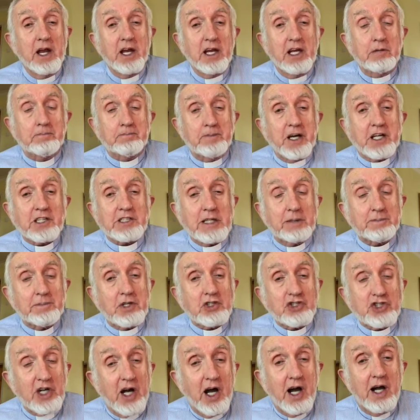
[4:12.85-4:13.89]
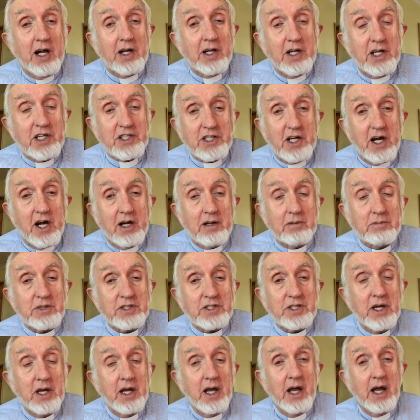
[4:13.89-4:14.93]
he picks up the child in his
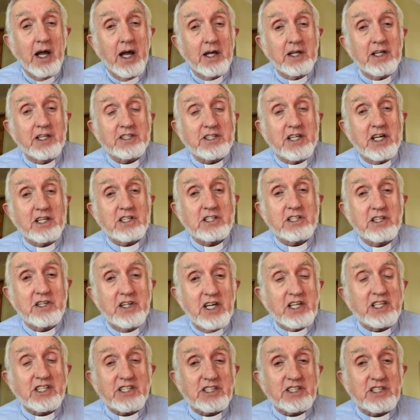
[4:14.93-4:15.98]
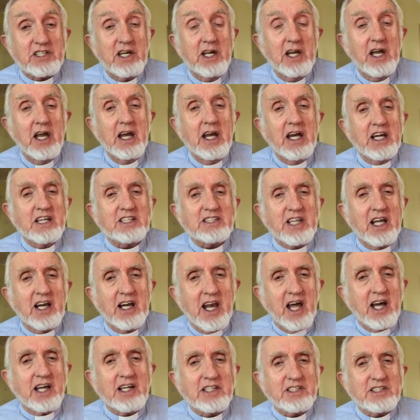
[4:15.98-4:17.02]
arms and he says, This is the
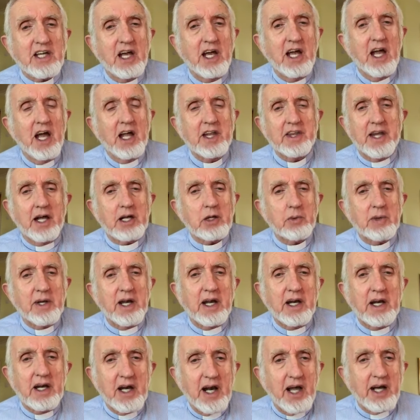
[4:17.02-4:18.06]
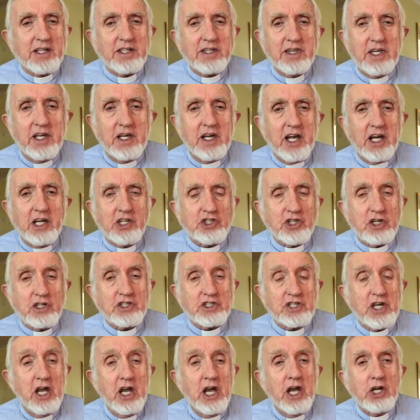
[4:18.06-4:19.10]
light that will enlighten the
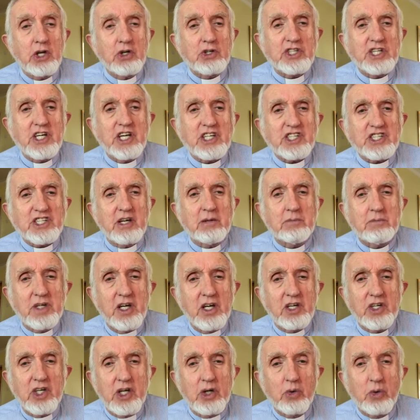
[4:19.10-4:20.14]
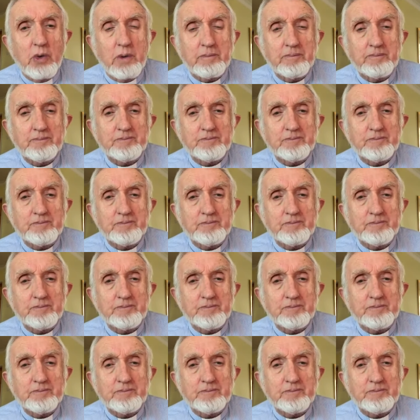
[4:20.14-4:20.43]
nations. You see, Simeon knew.